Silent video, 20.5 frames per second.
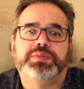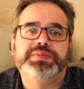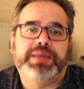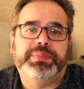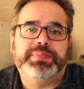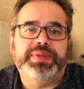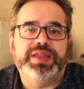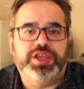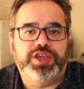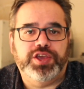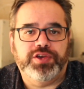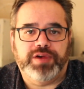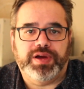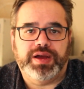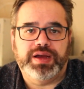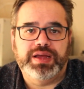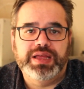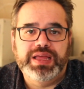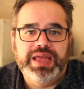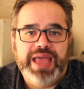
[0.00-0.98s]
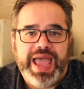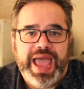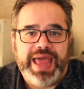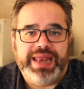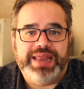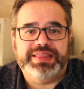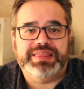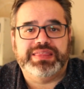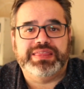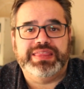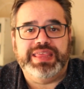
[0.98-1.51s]
up in Cura and
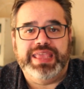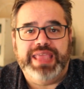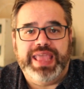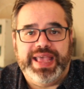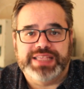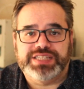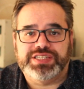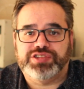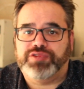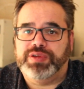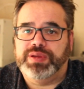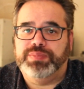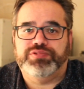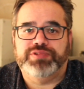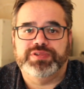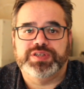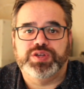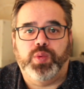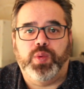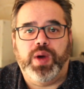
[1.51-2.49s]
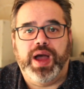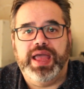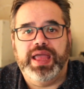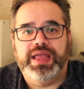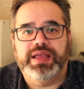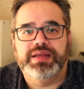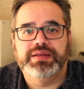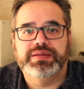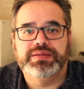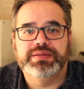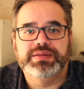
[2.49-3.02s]
let the S3 print away.
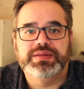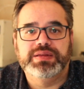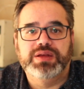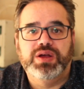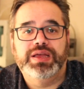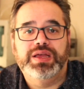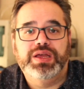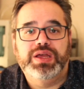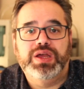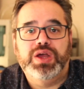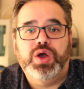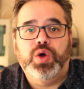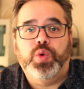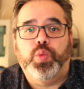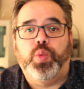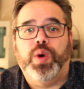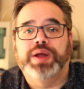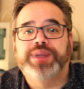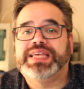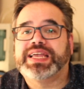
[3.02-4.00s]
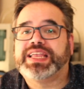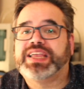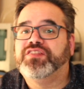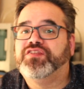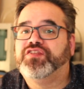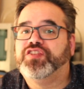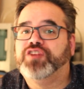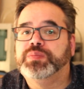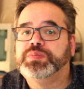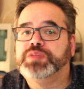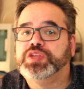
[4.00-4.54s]
Once I
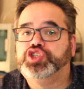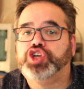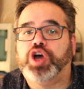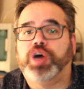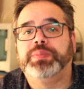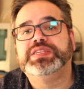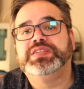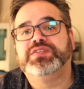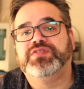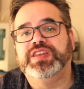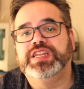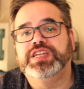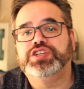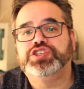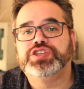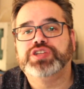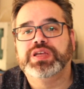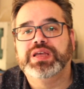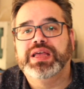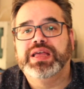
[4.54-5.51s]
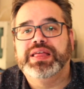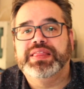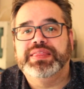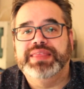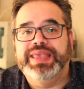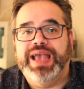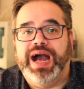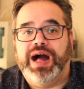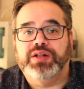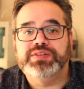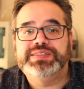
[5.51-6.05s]
confirm the job is finished,
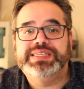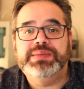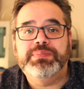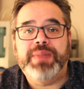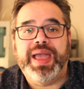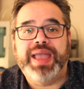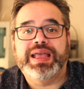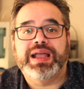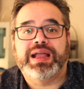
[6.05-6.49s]
the Ultimaker